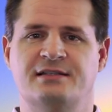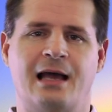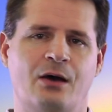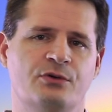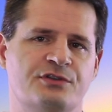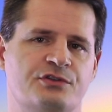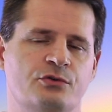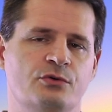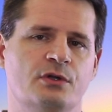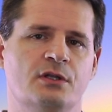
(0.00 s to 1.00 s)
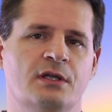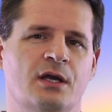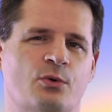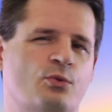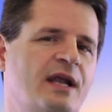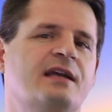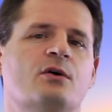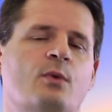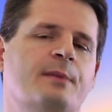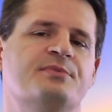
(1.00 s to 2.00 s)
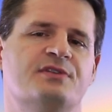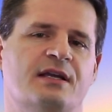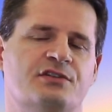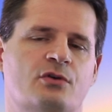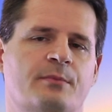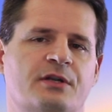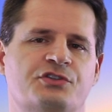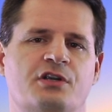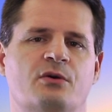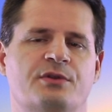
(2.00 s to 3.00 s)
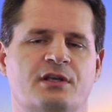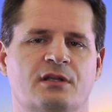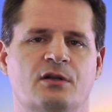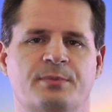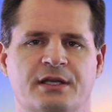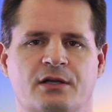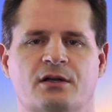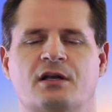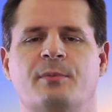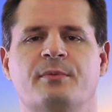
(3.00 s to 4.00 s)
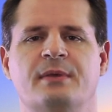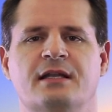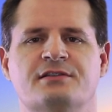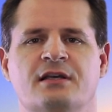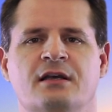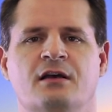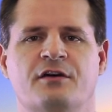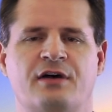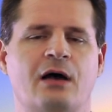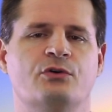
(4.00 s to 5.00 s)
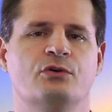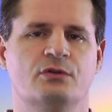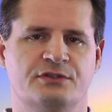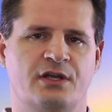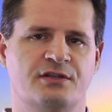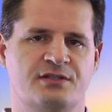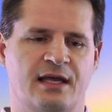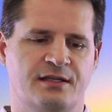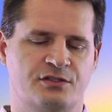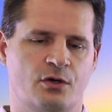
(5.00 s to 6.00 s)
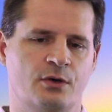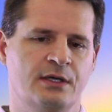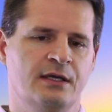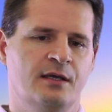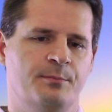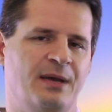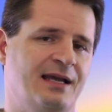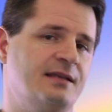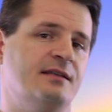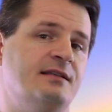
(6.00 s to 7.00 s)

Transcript: How does Google rank a website? So I'm going to share with you a little bit here in a couple minutes of how Google does that. So back in the